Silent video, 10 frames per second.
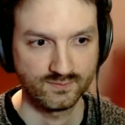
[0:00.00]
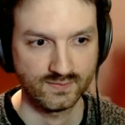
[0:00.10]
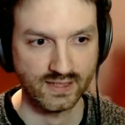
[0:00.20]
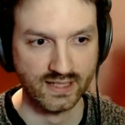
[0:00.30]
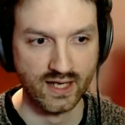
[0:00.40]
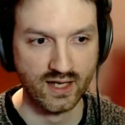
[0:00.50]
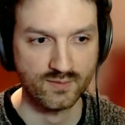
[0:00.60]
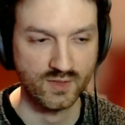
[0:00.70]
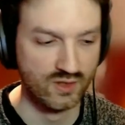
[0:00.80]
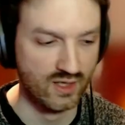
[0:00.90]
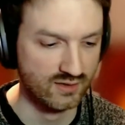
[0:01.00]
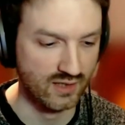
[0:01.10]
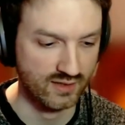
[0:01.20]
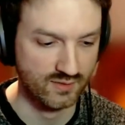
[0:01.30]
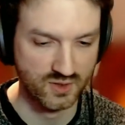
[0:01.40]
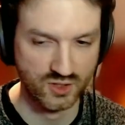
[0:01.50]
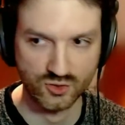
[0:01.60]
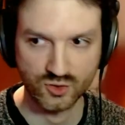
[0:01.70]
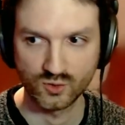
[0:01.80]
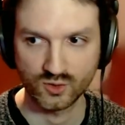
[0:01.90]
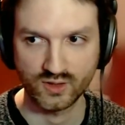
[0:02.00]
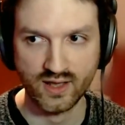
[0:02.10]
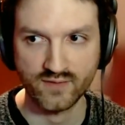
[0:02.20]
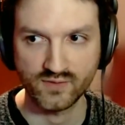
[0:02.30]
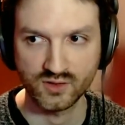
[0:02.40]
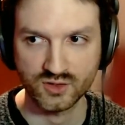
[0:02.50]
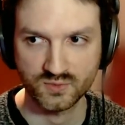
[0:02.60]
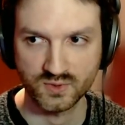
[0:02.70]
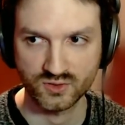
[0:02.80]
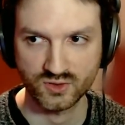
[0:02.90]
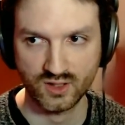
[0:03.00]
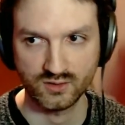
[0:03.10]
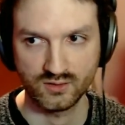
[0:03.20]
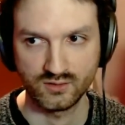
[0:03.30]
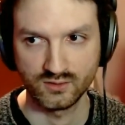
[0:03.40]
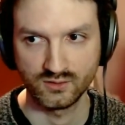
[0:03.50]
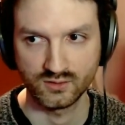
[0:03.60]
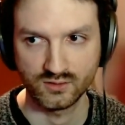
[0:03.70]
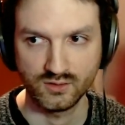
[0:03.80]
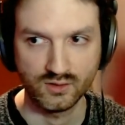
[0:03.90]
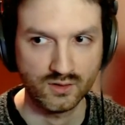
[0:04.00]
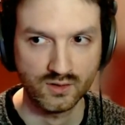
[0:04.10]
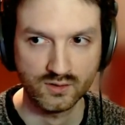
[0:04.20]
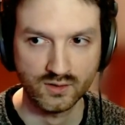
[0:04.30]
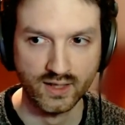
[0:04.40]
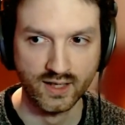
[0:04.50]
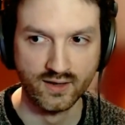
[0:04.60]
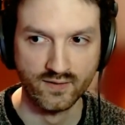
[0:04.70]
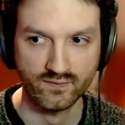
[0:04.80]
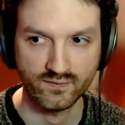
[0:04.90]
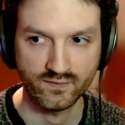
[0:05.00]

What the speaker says: Like I'm not 100% sure on everything just because I don't have